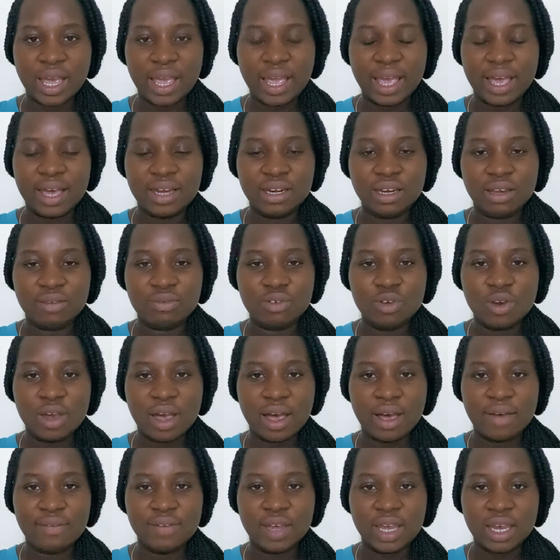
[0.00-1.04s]
and if you
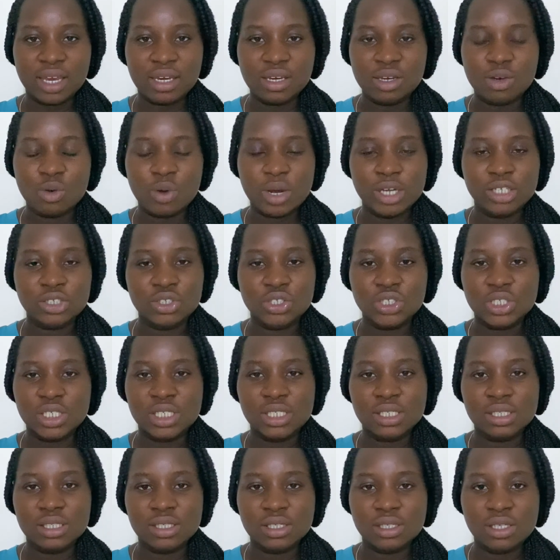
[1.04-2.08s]
have any
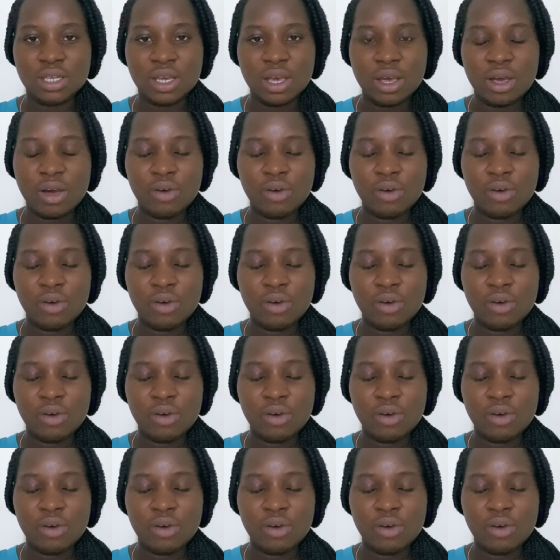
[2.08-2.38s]
questions